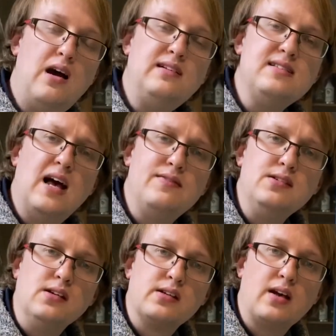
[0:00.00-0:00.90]
let's have a
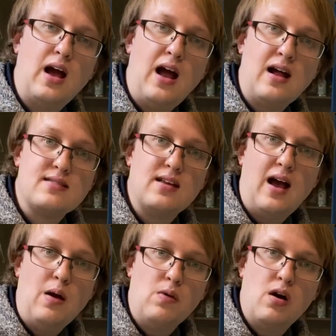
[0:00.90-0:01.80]
look at
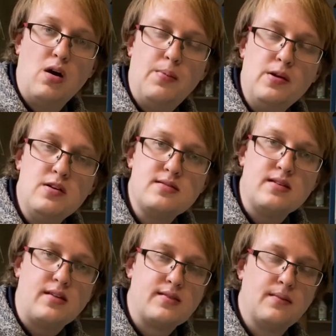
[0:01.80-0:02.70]
our purses.